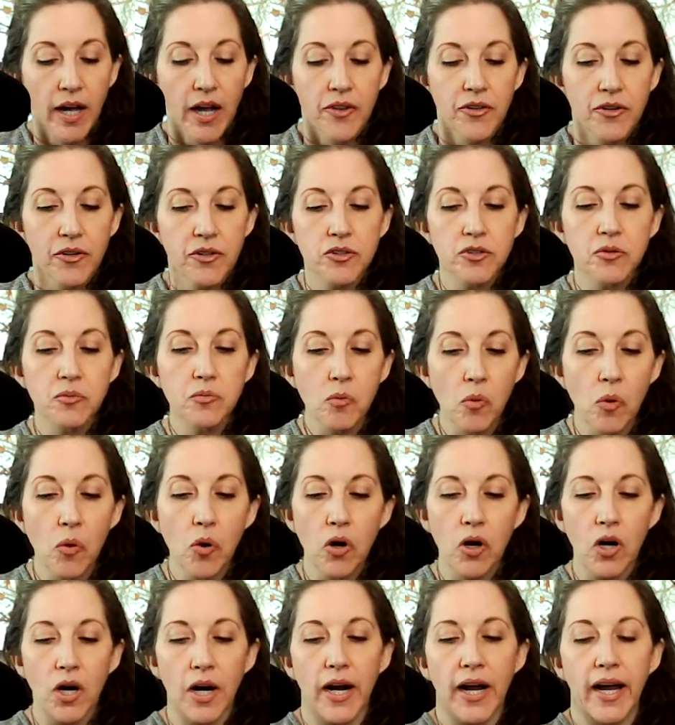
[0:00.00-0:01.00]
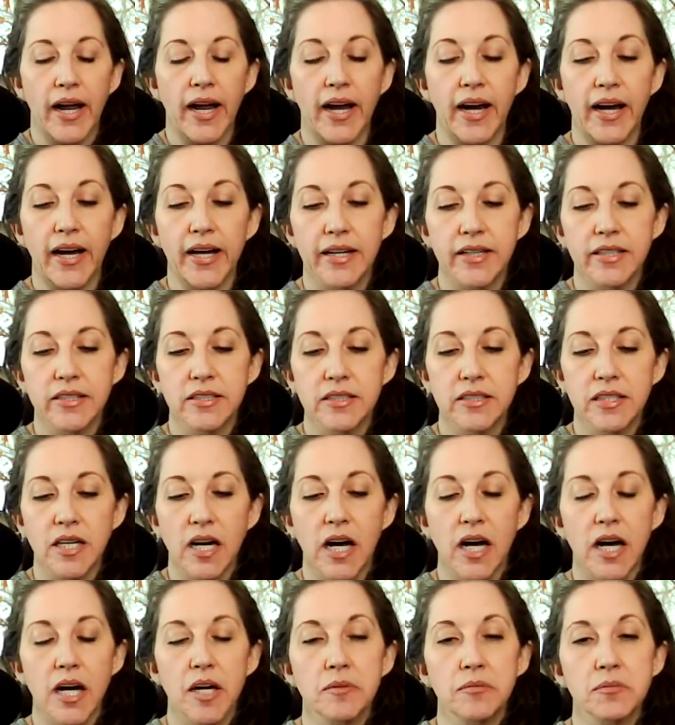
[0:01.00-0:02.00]
there's more and
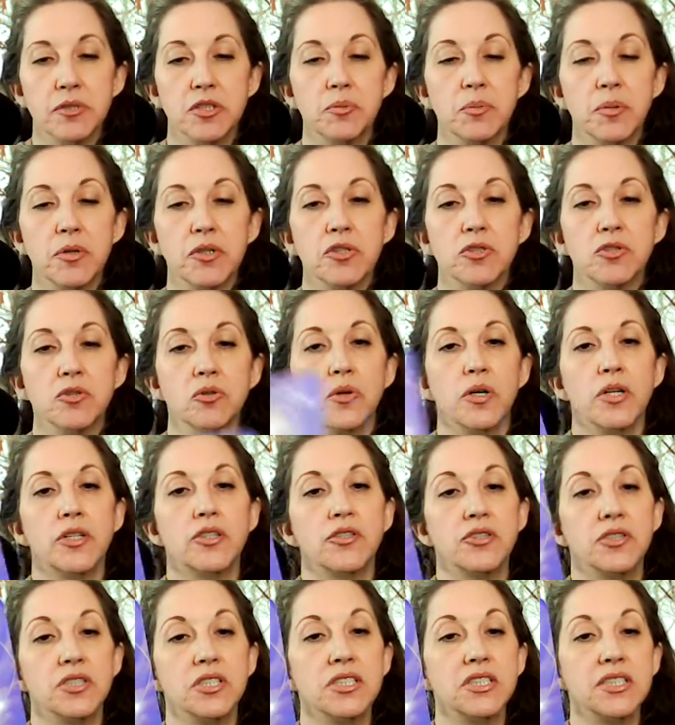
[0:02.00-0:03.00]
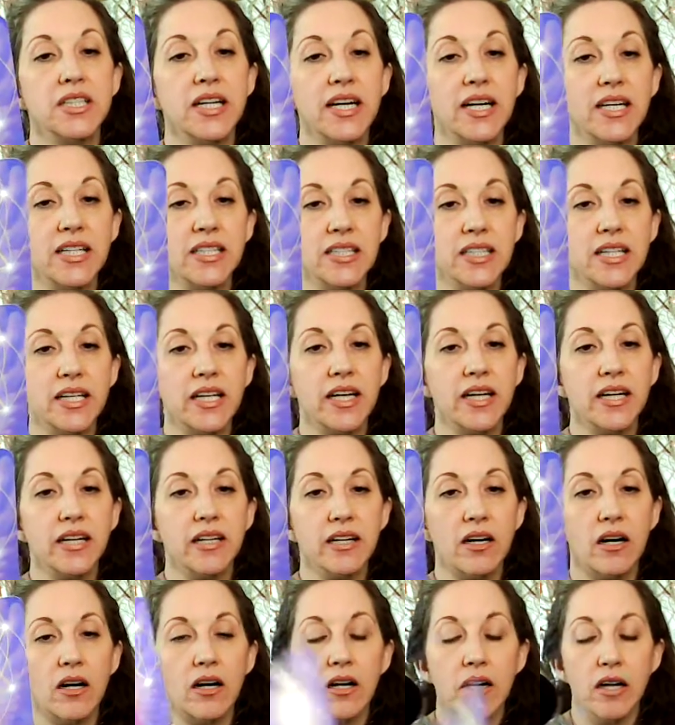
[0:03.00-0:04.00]
um, spiritual
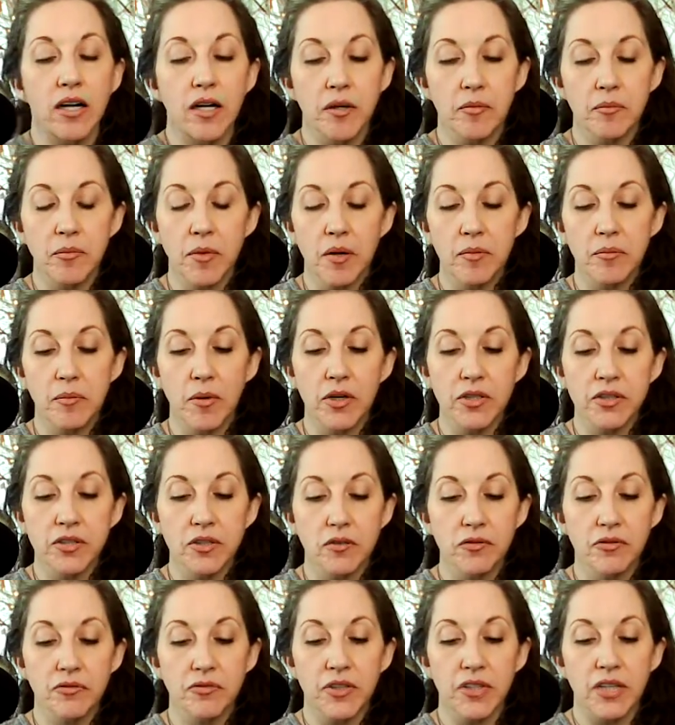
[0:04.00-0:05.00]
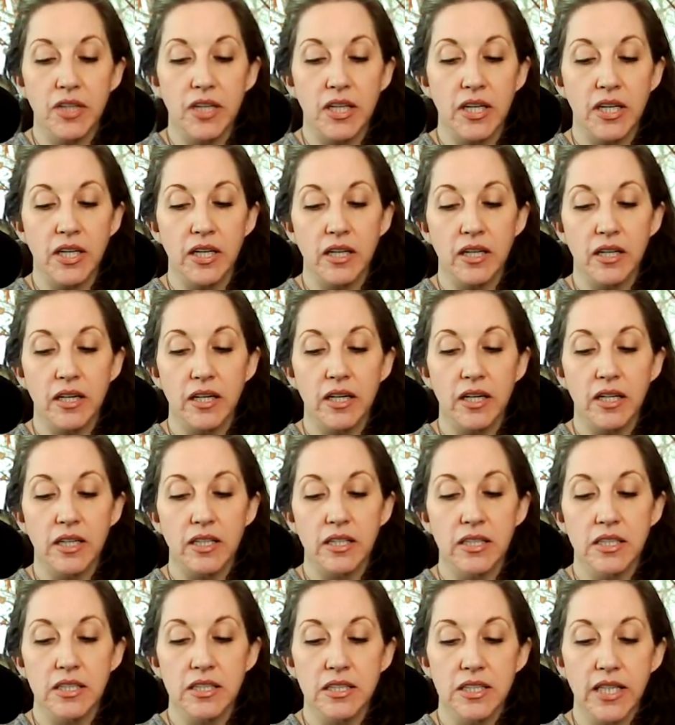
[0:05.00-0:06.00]
understanding um, i'm also feeling
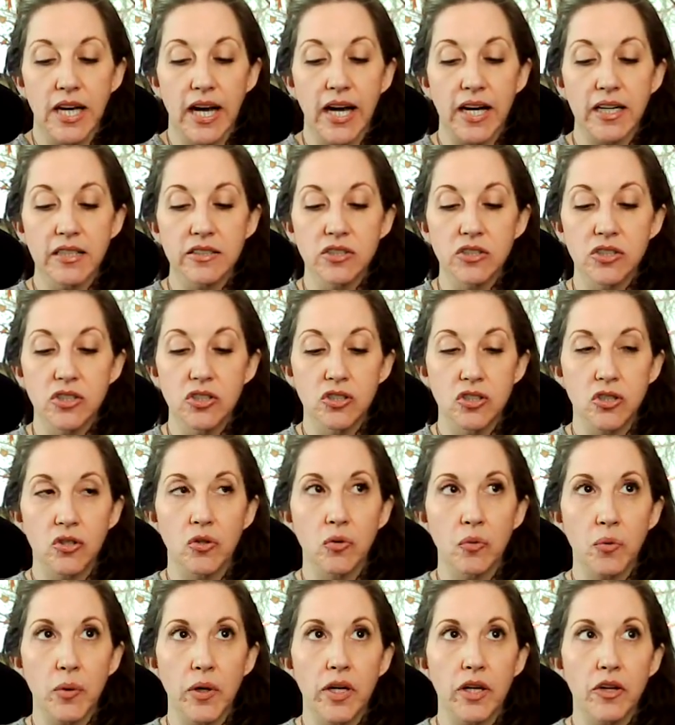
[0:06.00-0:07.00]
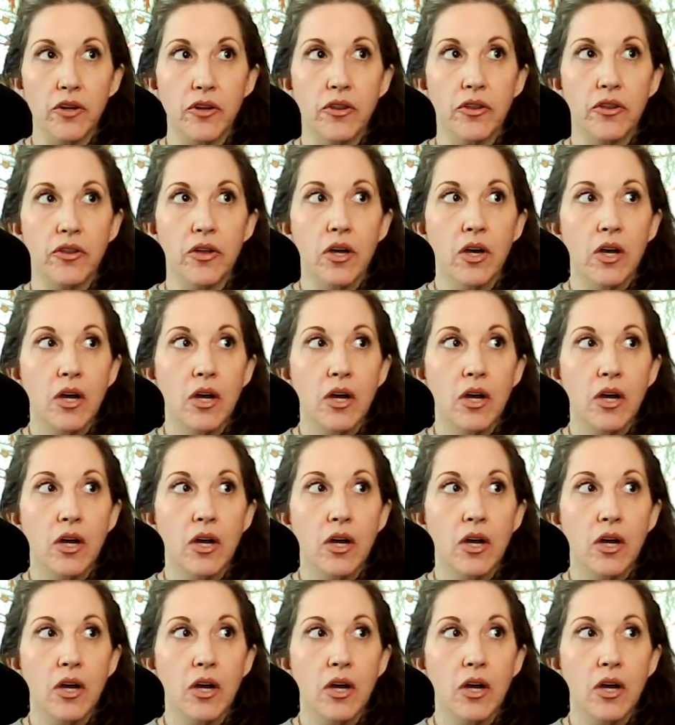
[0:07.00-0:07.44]
is has to do with